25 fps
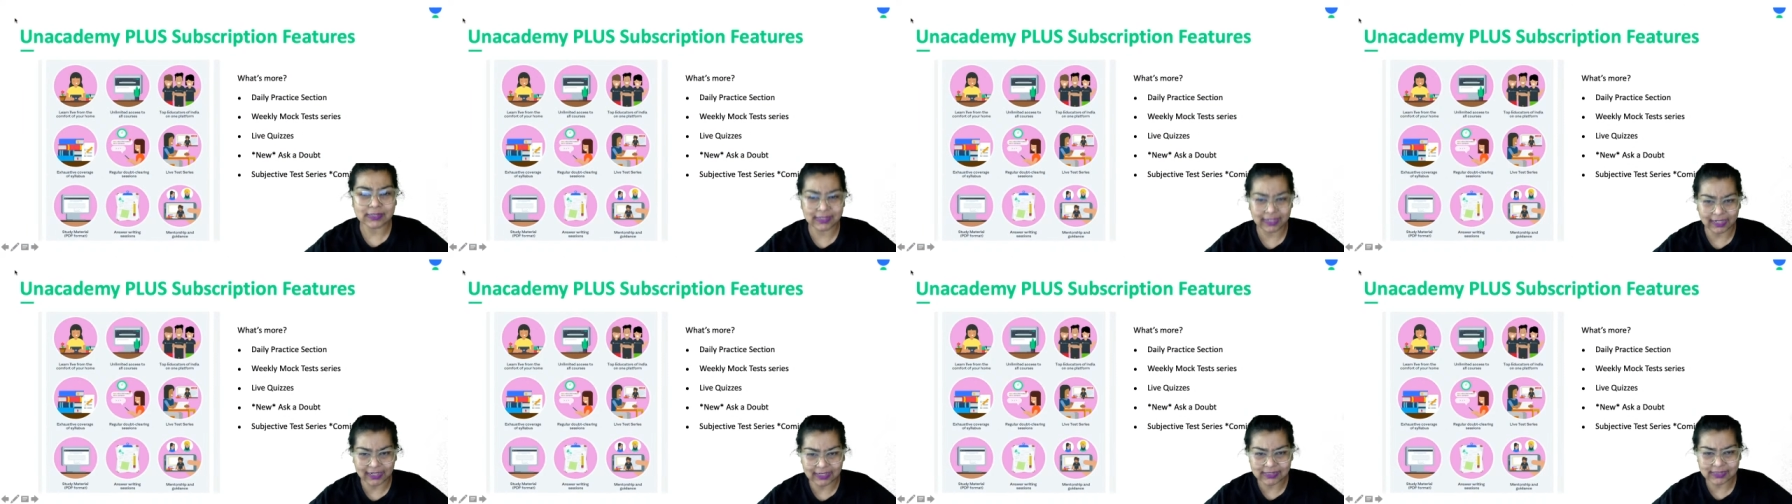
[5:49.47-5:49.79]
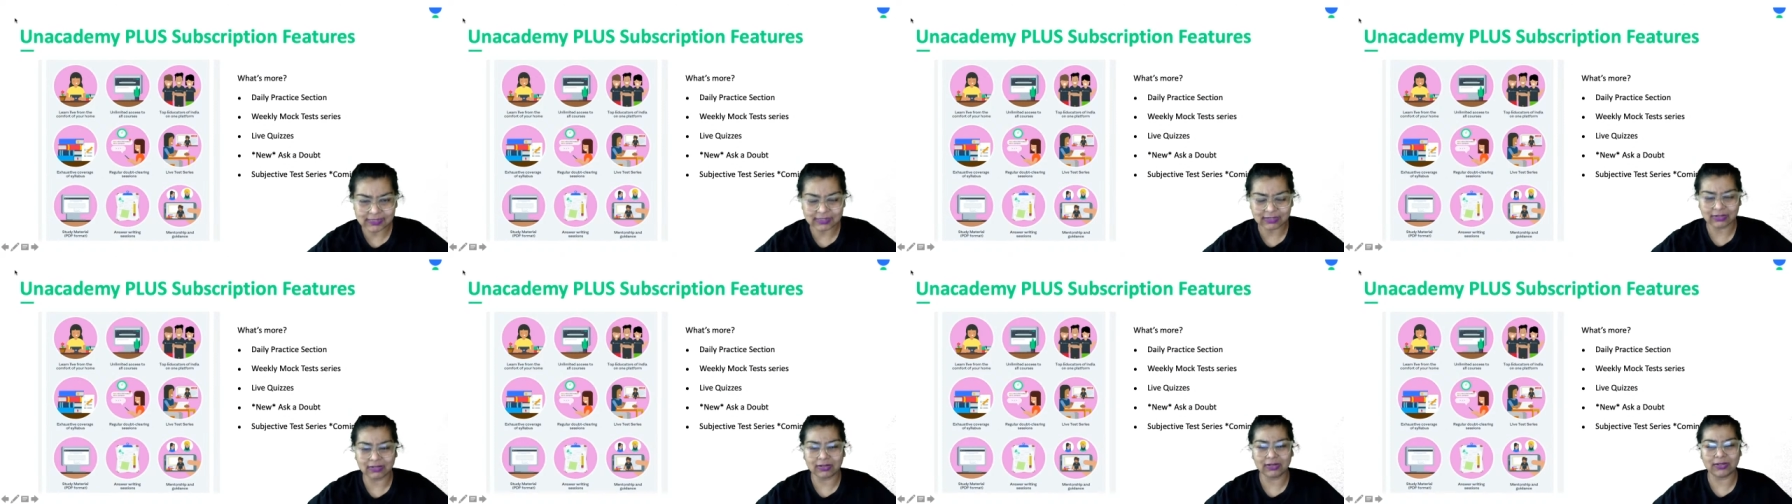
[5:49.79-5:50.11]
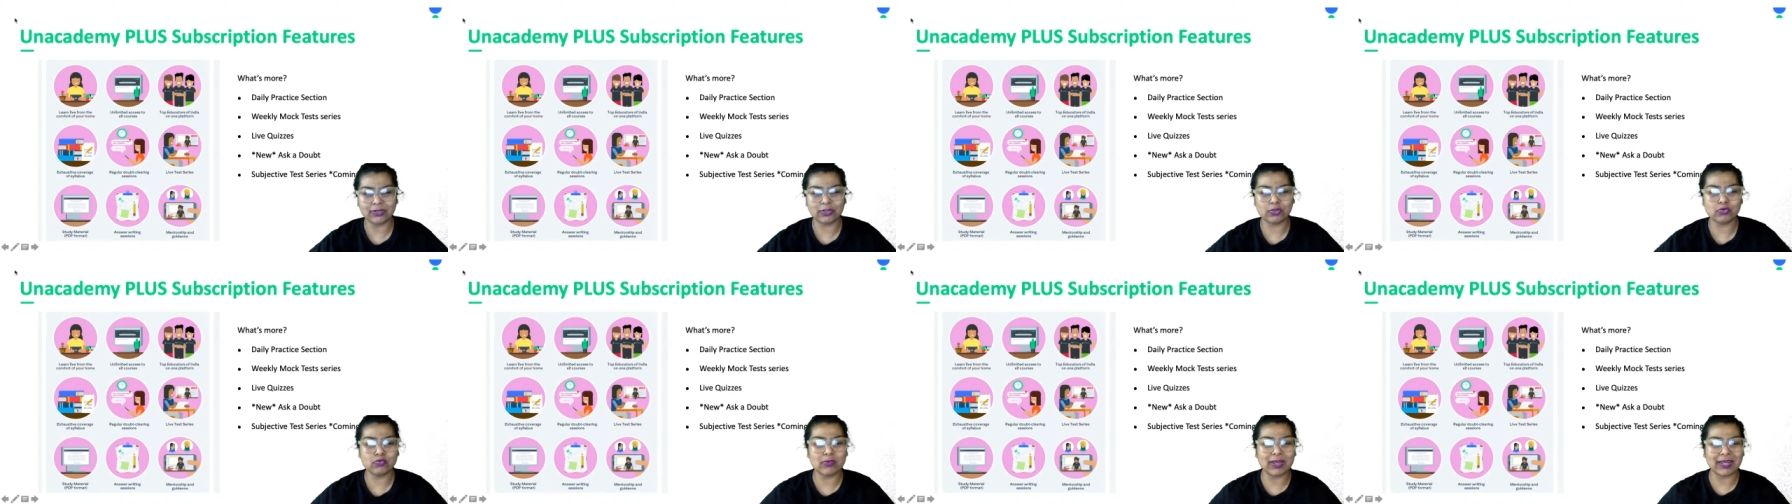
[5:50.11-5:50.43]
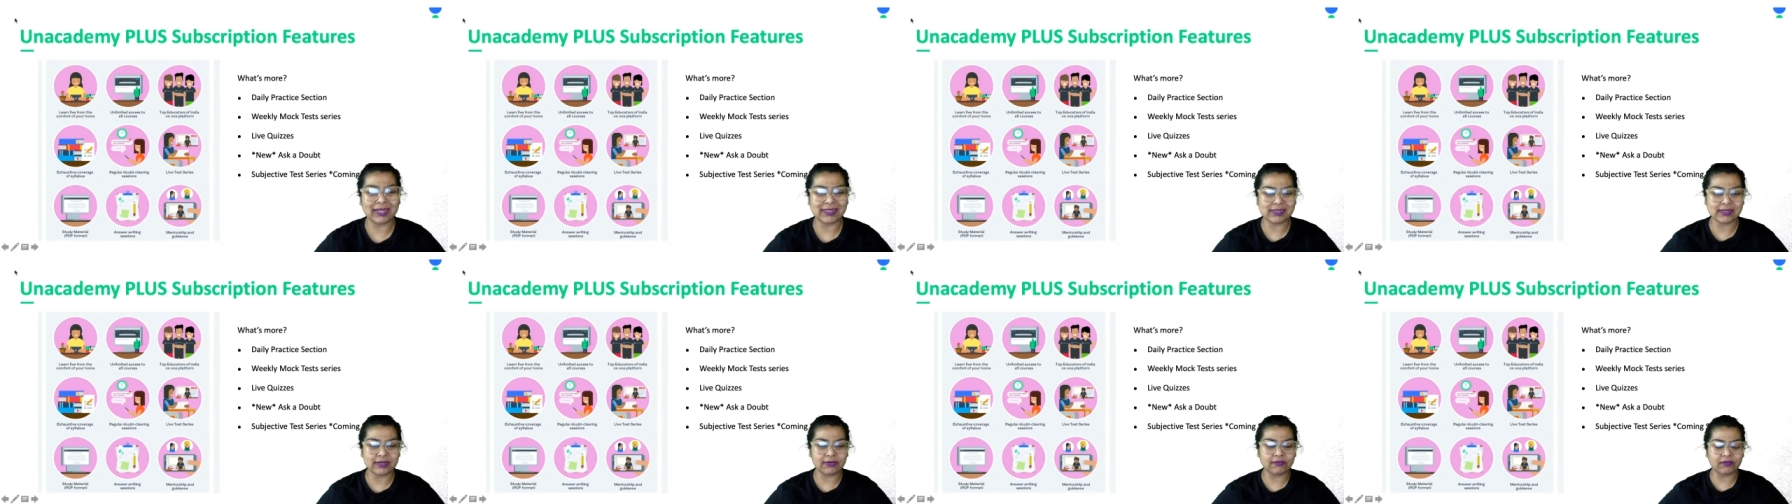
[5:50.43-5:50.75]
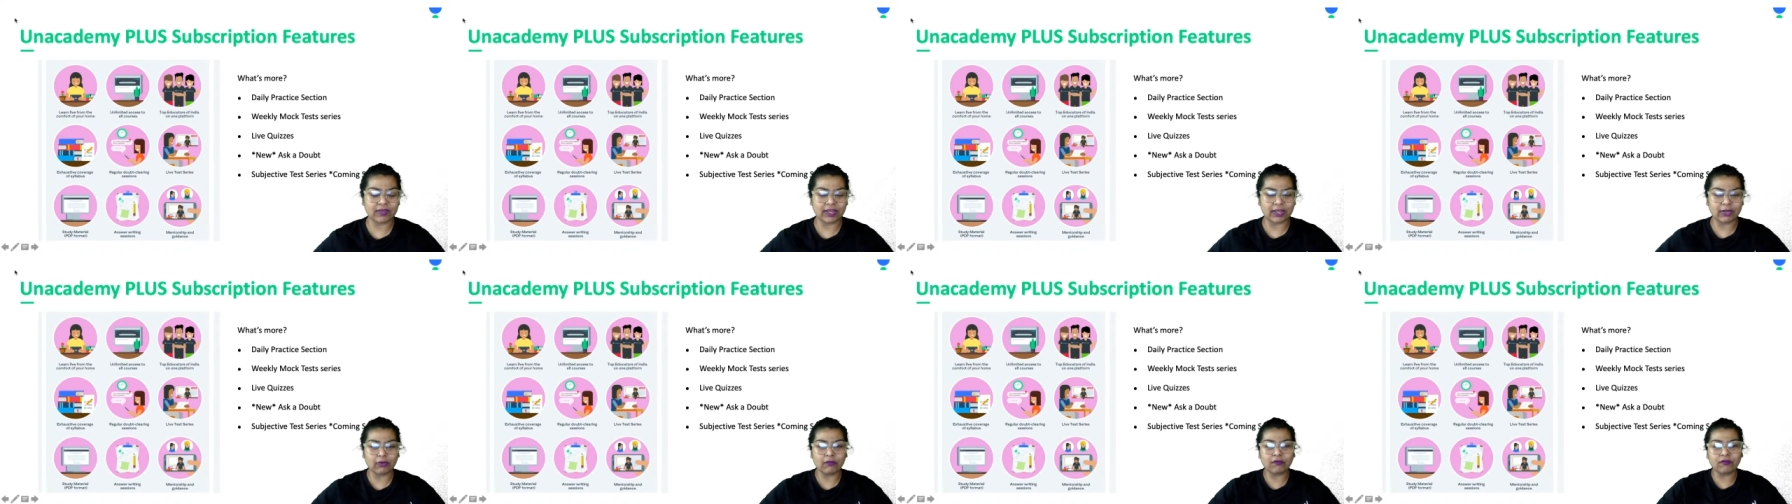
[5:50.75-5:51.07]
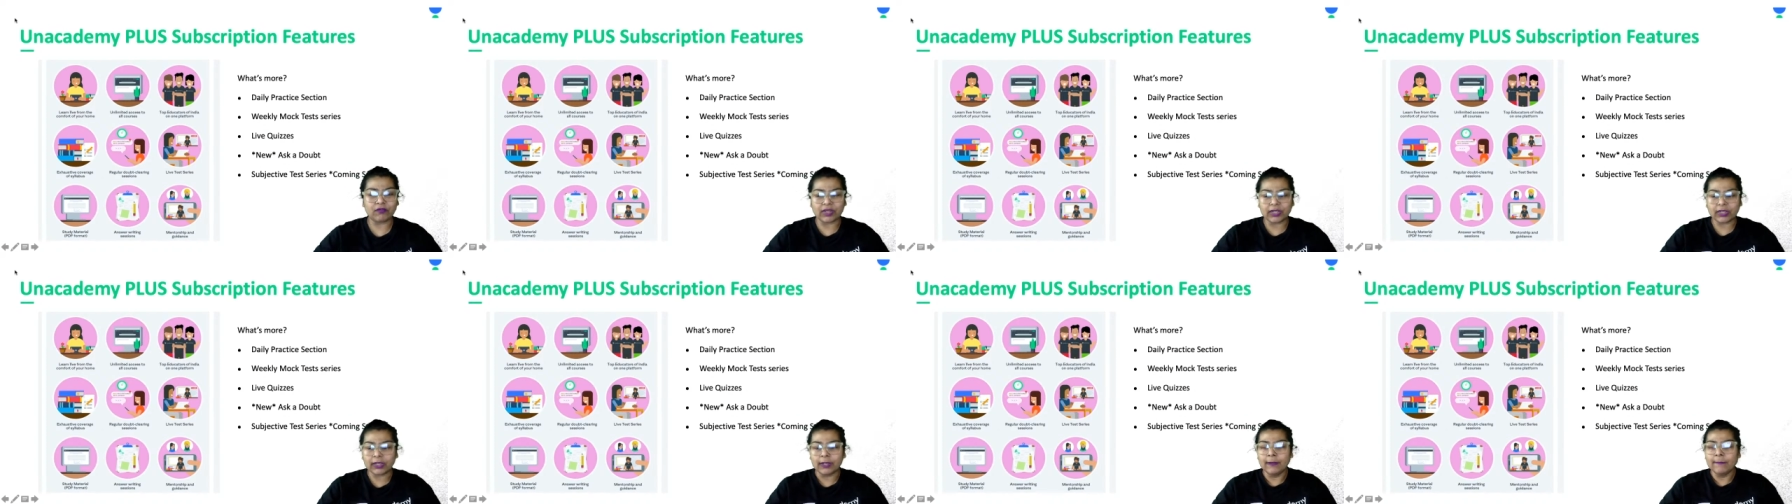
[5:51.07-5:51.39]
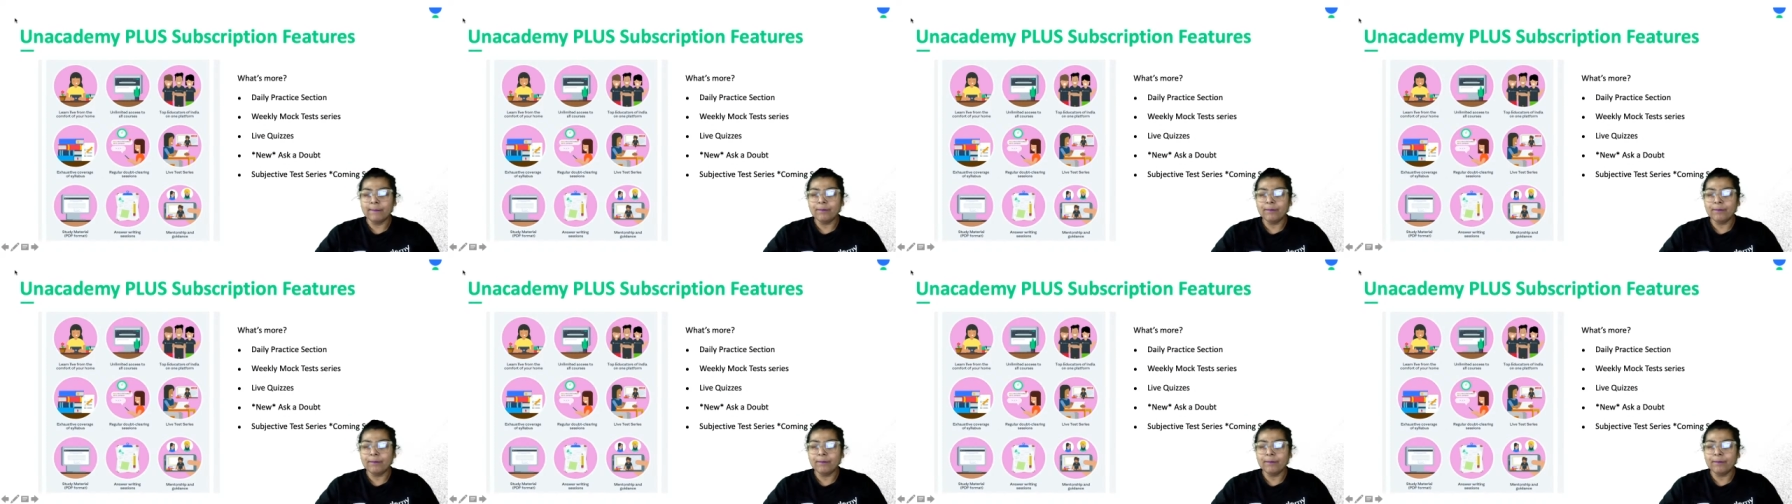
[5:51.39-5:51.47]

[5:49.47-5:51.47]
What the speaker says: Yes, you guys are aware of it.